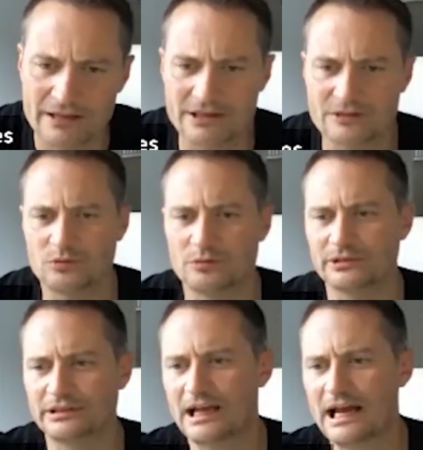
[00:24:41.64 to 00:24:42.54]
this
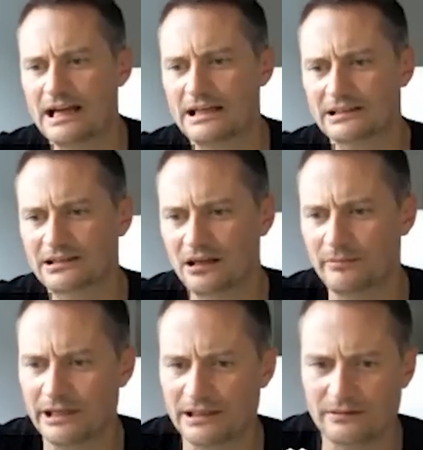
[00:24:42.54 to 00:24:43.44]
woman has
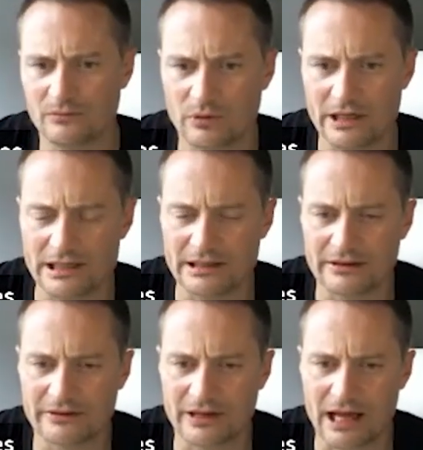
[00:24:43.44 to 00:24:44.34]
come in with
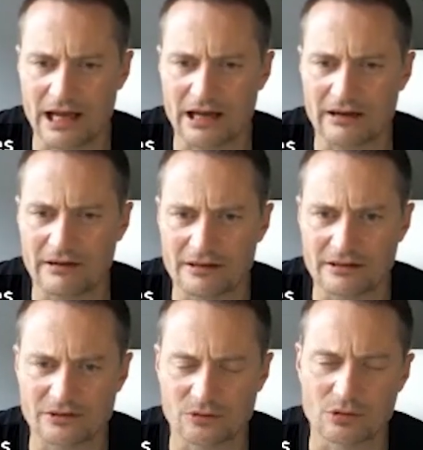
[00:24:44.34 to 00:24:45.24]
a
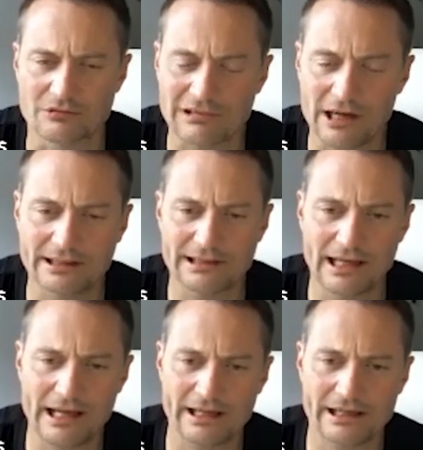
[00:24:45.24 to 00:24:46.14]
sore right
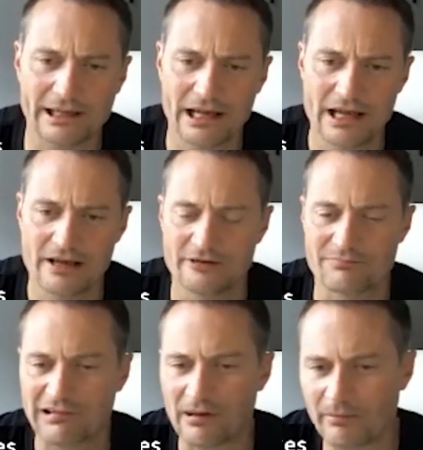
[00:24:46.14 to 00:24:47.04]
leg. The
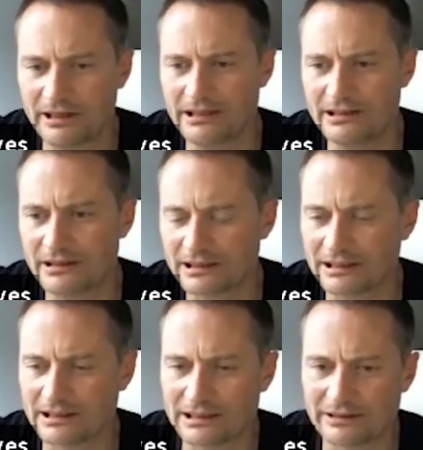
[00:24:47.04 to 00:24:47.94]

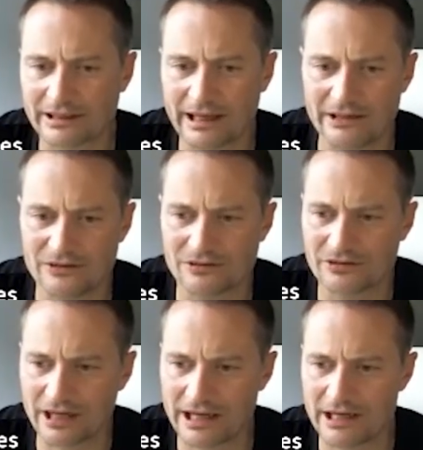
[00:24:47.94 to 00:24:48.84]
clinical
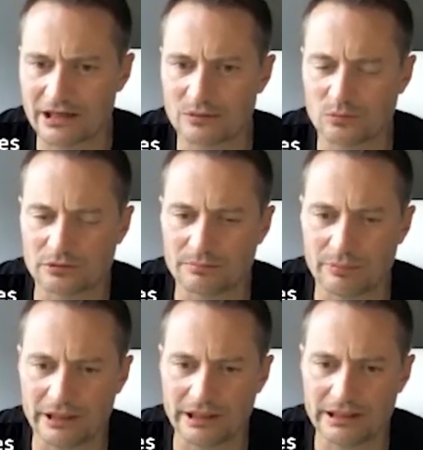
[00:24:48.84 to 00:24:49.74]
indications here would
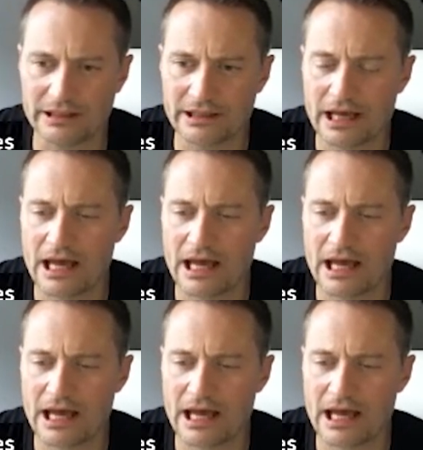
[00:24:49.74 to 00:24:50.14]
be